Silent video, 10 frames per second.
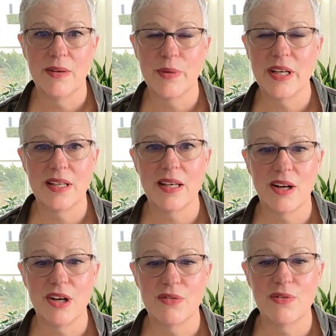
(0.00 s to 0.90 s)
And we can get
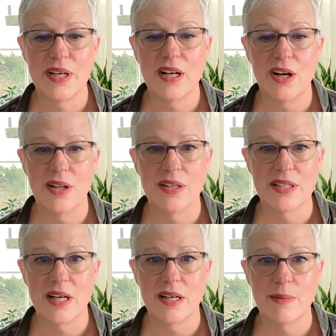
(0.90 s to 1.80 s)
on a free call and
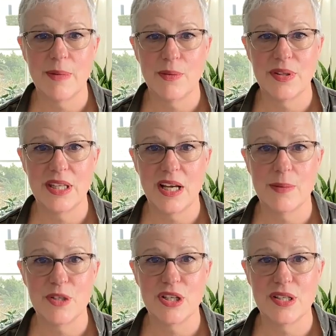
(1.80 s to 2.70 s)
talk about what the
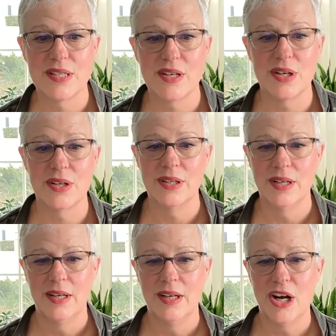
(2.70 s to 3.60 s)
options are.
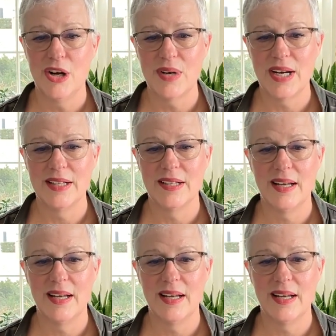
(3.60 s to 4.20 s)
All right.